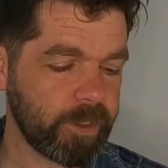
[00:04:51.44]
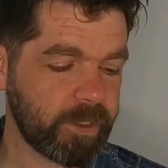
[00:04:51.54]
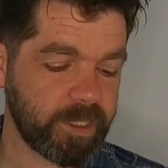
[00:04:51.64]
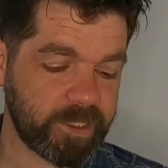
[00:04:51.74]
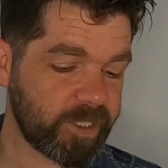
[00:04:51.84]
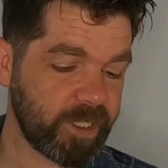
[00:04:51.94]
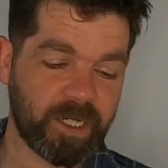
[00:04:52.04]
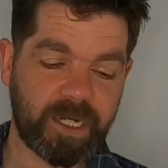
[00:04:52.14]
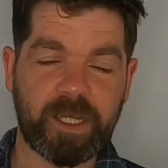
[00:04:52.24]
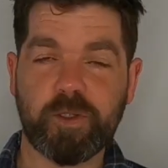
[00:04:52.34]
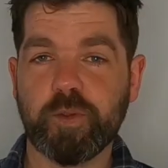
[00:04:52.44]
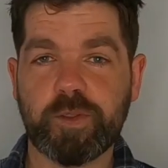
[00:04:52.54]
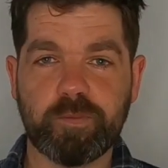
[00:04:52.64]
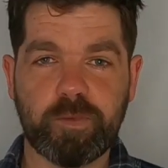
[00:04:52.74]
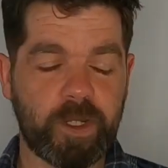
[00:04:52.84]
They still allow you
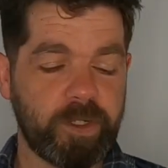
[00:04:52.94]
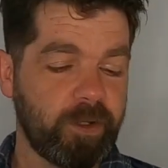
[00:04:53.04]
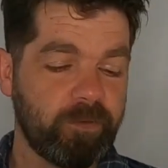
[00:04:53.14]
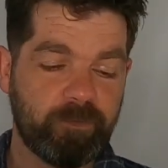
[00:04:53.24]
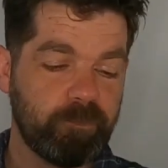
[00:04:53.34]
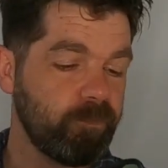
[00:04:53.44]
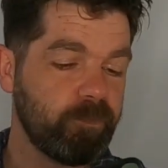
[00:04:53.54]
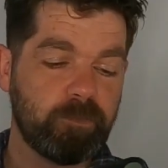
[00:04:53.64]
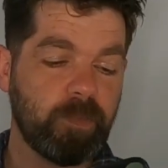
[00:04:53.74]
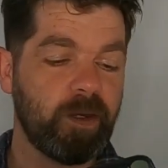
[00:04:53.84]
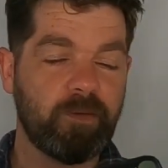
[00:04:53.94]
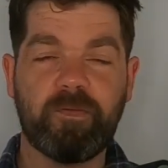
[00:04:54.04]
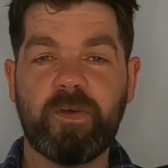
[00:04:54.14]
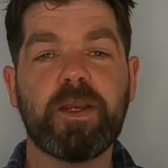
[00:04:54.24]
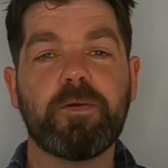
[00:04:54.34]
to run a
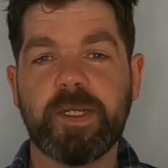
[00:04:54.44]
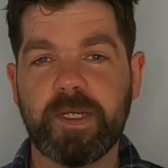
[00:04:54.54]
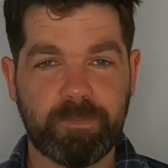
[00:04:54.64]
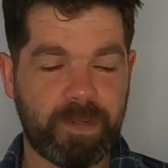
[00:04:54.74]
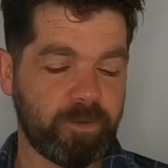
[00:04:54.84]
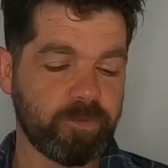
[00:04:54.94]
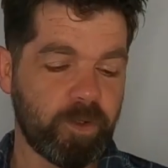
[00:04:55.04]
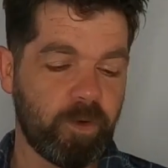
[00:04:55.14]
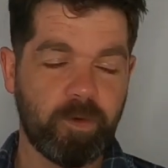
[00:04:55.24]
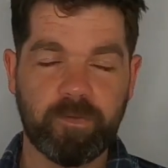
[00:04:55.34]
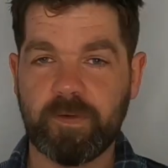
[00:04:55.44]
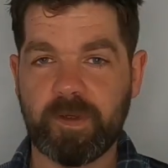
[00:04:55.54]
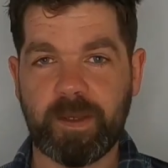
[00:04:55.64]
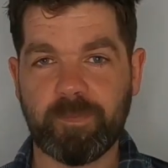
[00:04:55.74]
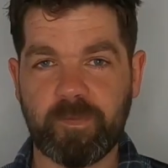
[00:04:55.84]
varied amount of
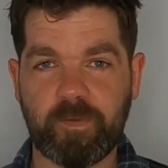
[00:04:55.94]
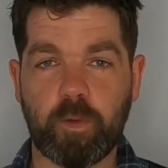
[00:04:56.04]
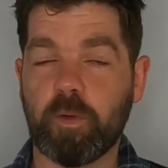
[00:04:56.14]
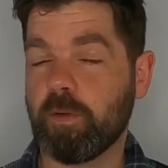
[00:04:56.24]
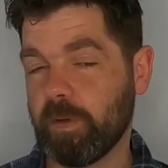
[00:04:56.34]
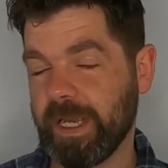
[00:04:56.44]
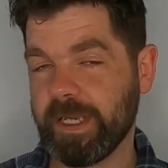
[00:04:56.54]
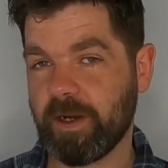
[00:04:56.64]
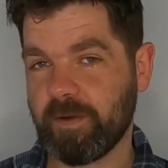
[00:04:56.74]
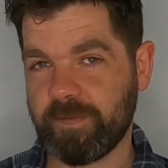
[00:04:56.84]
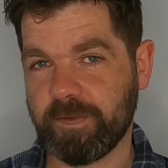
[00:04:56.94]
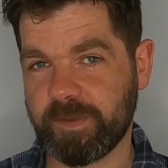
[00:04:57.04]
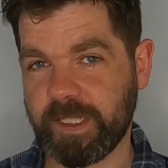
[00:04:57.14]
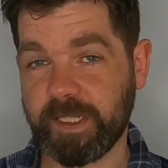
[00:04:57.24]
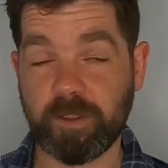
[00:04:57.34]
M4 or
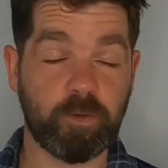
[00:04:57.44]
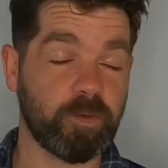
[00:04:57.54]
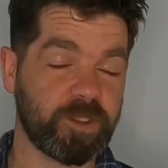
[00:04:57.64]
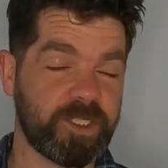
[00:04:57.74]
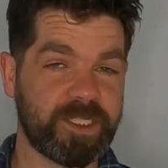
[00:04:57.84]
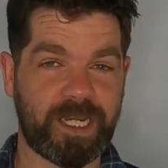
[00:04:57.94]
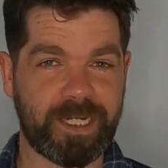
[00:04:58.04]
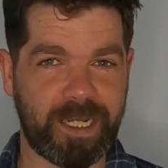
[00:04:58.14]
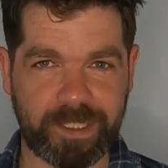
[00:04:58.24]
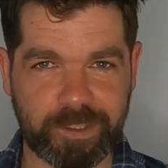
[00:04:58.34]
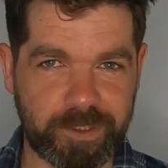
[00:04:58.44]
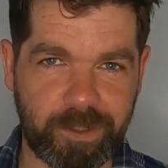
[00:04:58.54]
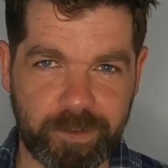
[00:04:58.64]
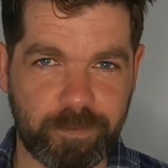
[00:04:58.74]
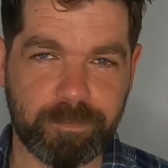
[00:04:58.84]
AR-15 or Stanang
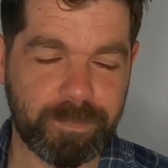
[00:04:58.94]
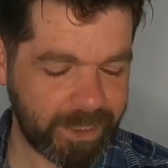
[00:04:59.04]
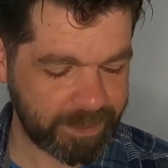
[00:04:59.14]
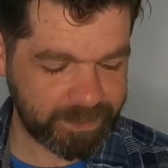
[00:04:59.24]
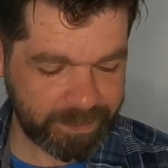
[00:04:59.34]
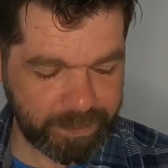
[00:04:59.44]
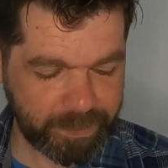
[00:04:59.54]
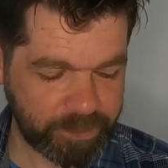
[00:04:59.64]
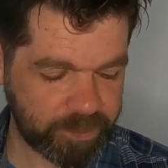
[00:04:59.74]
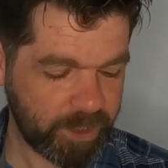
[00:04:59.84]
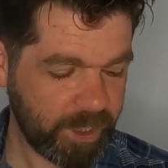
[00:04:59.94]
style magazines,